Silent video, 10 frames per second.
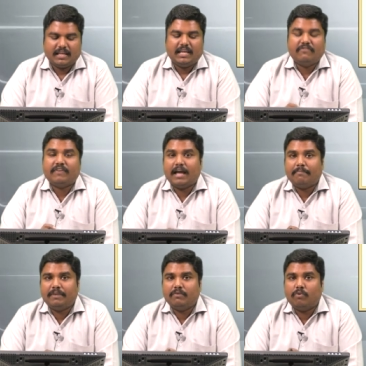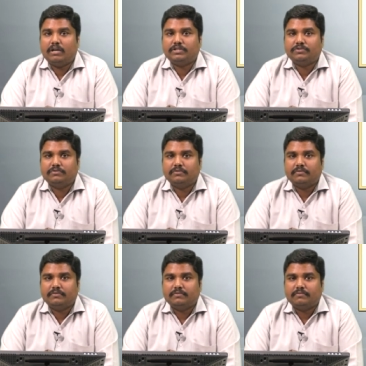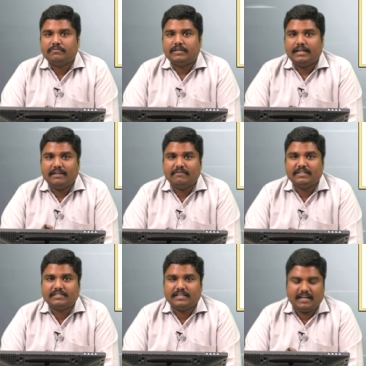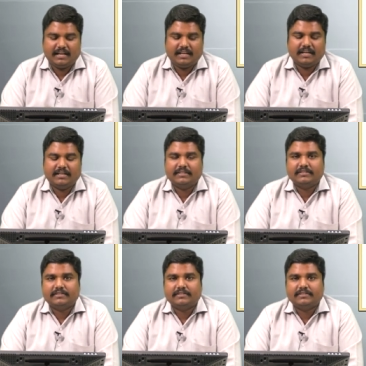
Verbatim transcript: If Apple wants to invest in India,